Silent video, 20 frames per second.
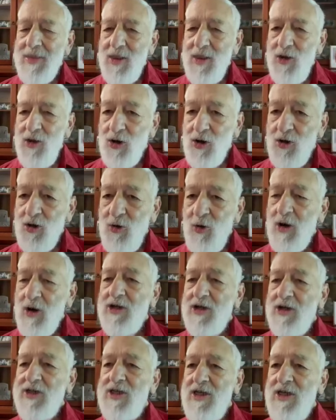your
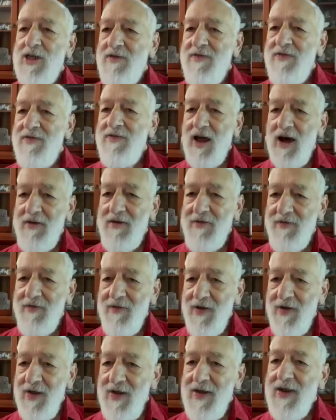quality of life
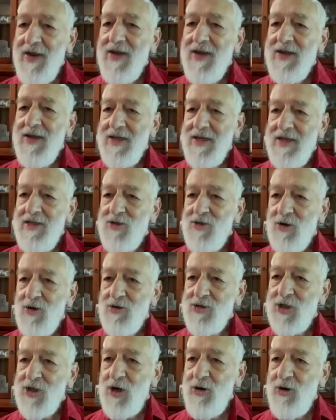is
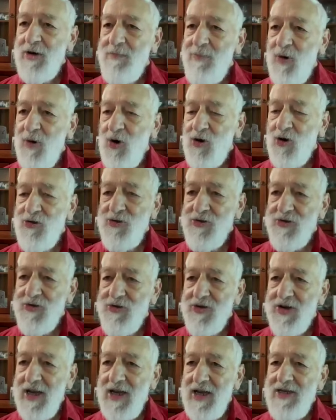also important.
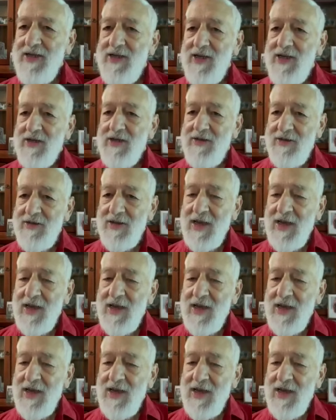And it,